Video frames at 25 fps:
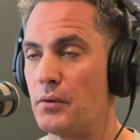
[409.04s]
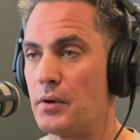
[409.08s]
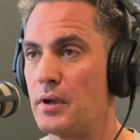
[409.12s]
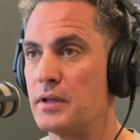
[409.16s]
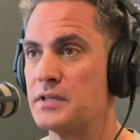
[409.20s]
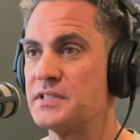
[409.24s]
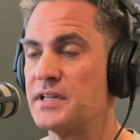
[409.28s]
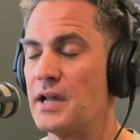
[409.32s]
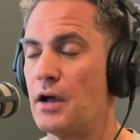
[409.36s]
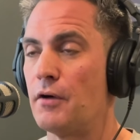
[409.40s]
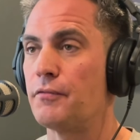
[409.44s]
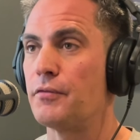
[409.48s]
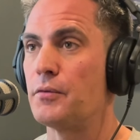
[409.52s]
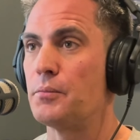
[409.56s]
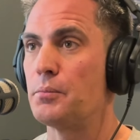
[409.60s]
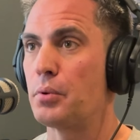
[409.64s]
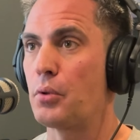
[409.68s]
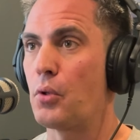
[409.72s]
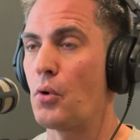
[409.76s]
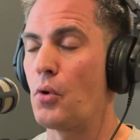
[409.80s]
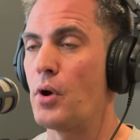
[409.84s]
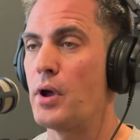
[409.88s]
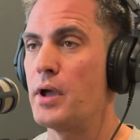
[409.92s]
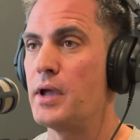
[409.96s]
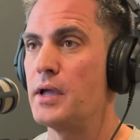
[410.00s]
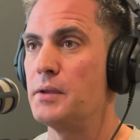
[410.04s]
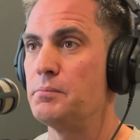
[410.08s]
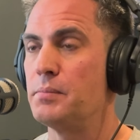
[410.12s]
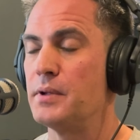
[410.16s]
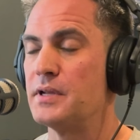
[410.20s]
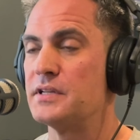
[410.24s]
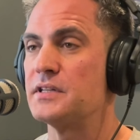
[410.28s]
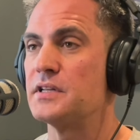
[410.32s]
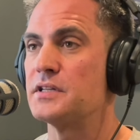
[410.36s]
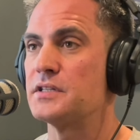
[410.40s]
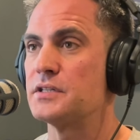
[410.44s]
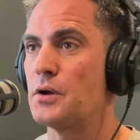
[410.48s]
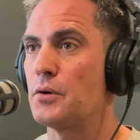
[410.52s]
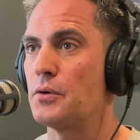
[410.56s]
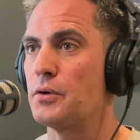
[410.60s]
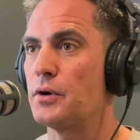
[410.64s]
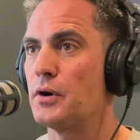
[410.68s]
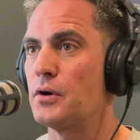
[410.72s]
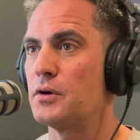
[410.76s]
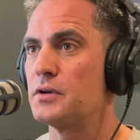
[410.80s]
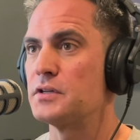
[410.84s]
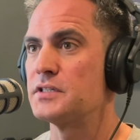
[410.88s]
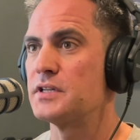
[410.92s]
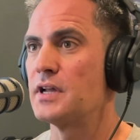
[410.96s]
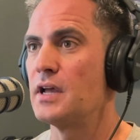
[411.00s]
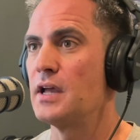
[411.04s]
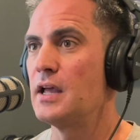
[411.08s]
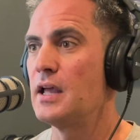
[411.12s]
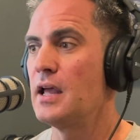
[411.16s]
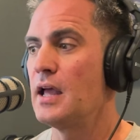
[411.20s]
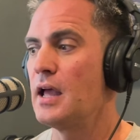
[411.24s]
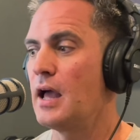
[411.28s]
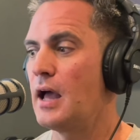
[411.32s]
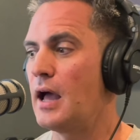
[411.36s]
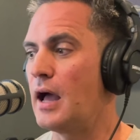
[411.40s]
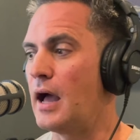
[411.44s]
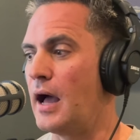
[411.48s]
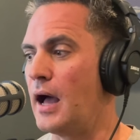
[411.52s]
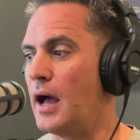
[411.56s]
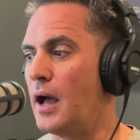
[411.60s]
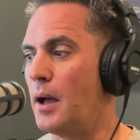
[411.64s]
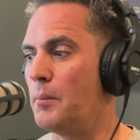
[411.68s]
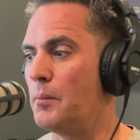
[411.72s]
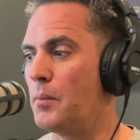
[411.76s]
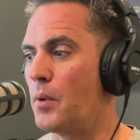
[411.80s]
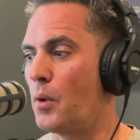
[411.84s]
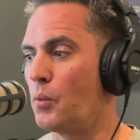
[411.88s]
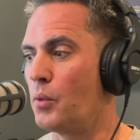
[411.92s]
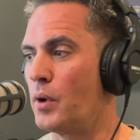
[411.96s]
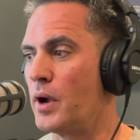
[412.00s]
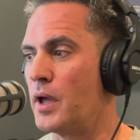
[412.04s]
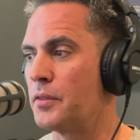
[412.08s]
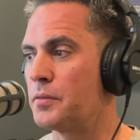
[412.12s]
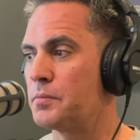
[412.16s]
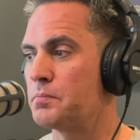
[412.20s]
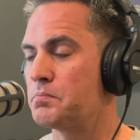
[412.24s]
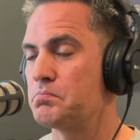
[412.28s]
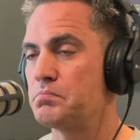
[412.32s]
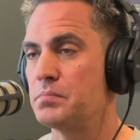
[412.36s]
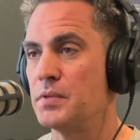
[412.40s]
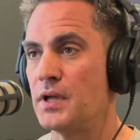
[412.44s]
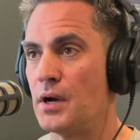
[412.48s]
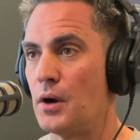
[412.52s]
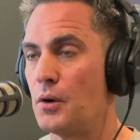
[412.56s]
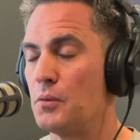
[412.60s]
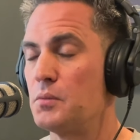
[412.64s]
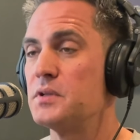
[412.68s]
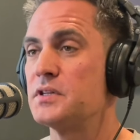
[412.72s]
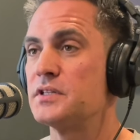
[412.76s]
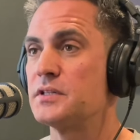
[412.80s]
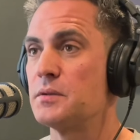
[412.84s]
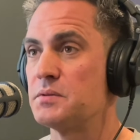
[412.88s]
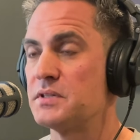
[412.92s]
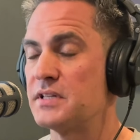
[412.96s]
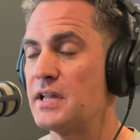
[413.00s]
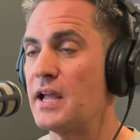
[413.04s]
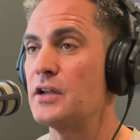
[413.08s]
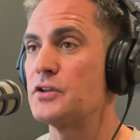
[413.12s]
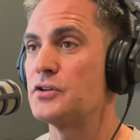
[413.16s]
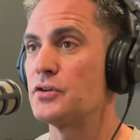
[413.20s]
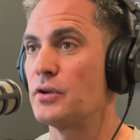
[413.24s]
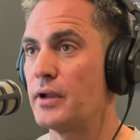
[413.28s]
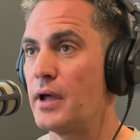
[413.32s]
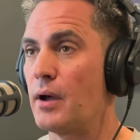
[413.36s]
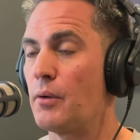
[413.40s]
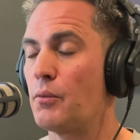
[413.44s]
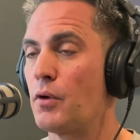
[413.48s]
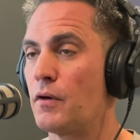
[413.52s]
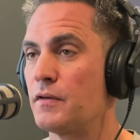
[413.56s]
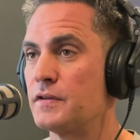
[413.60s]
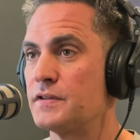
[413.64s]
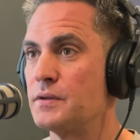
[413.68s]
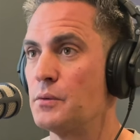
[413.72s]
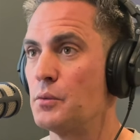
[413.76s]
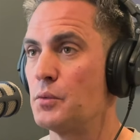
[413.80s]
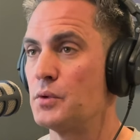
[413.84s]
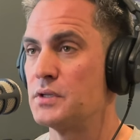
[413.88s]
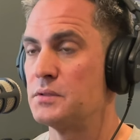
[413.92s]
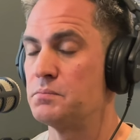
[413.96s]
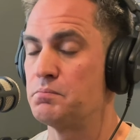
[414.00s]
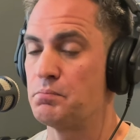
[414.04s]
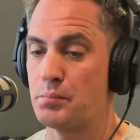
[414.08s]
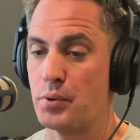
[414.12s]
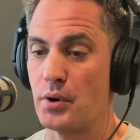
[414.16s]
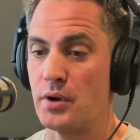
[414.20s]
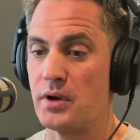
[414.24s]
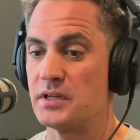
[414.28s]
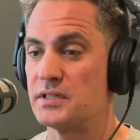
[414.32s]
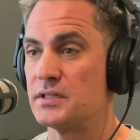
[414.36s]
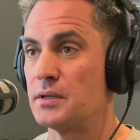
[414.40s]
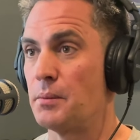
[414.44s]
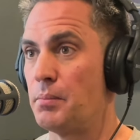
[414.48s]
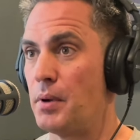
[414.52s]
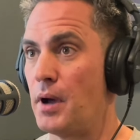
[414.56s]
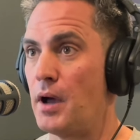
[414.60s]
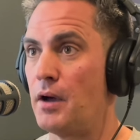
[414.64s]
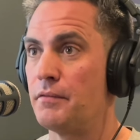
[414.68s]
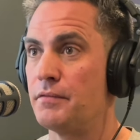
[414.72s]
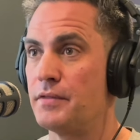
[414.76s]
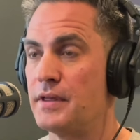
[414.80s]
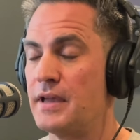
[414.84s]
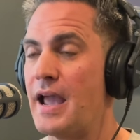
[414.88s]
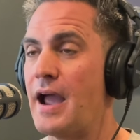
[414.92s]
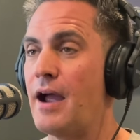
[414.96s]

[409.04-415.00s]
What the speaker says: self-employed business owners with, substantial net worths that would put us above the